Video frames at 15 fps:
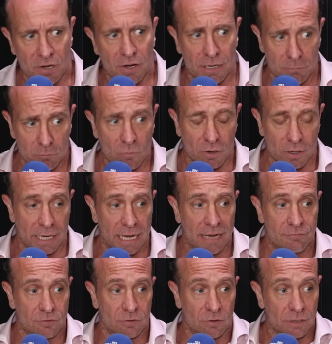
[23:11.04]
I
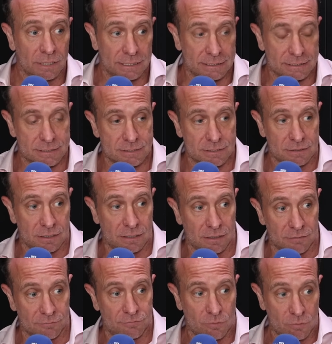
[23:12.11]
have got is
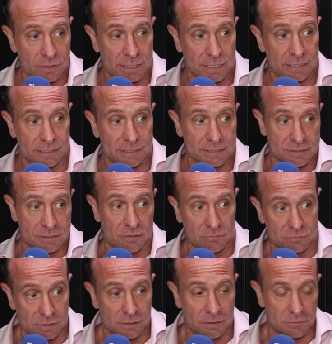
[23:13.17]
I'm 48 years
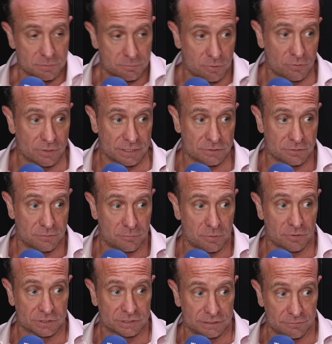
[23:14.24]
old. I was born into a
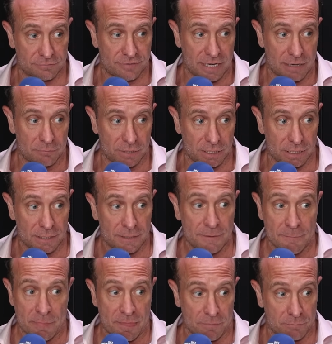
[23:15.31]
boxing family.
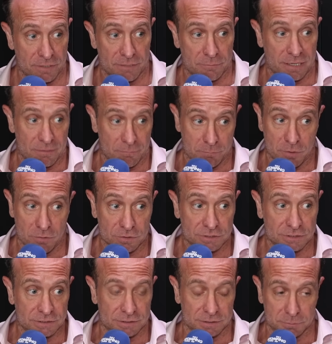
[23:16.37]
I've been around
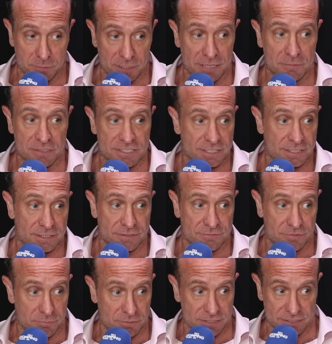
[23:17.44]
boxers as
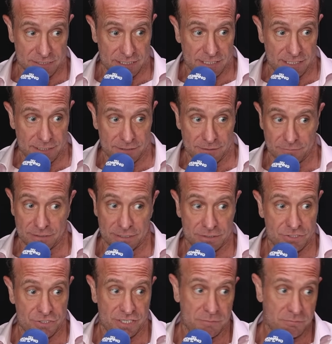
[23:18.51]
babysitters as a kid. I've
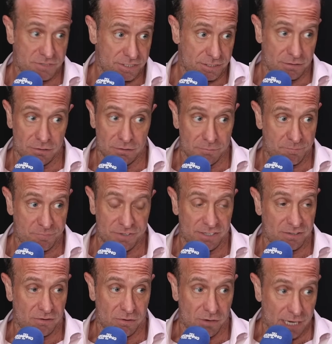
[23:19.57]
had gyms in
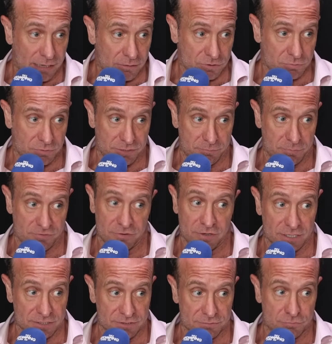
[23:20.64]
our house where
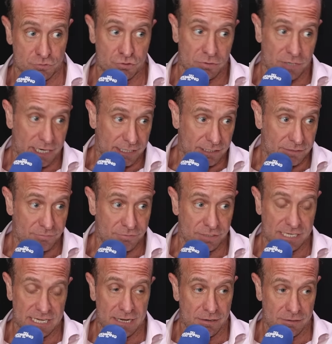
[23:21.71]
fighters have trained for
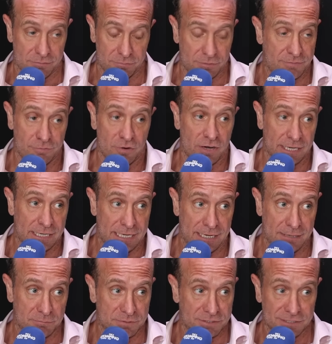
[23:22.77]
fight
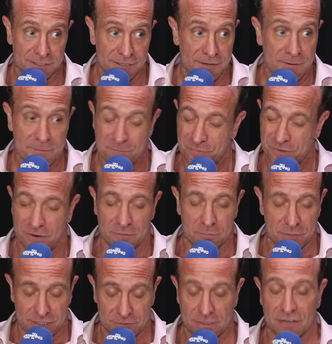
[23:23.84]
camps. I've
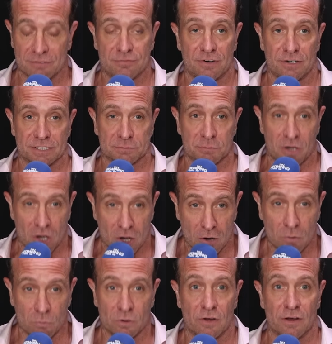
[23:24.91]
been around fighters my
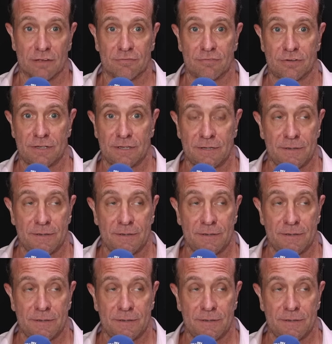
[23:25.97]
whole life.